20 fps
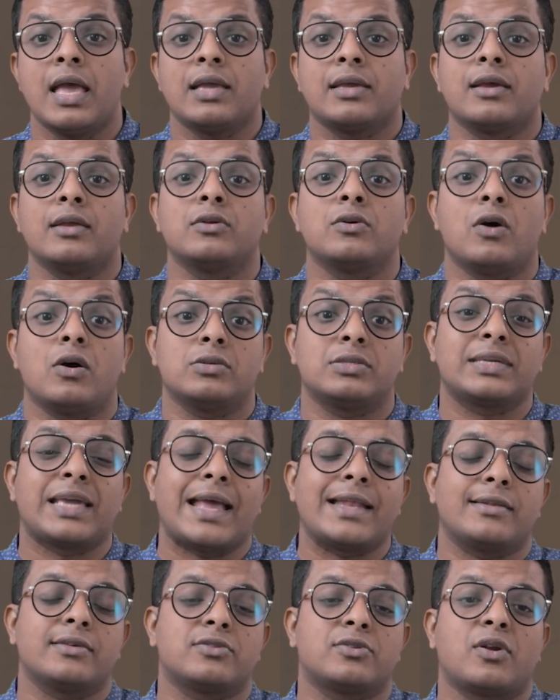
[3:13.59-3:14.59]
can cause
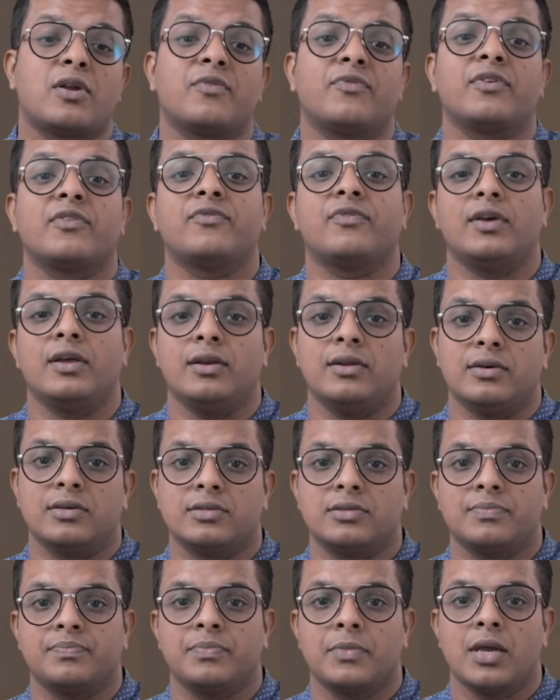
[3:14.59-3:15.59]
catastrophic
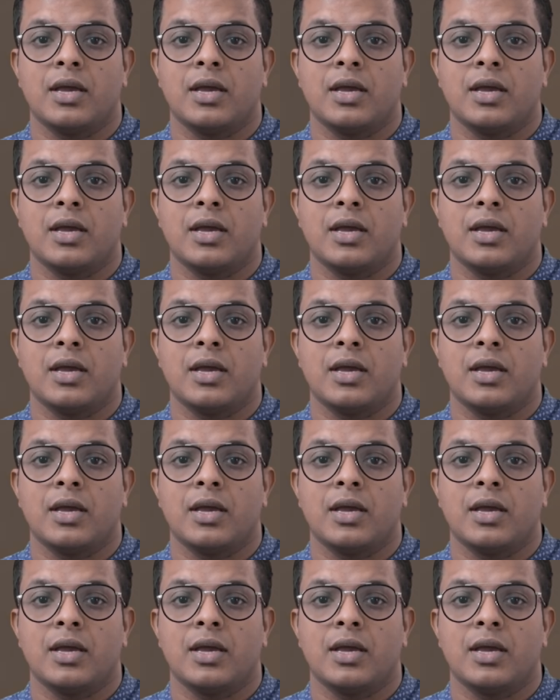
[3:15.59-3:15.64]
failures.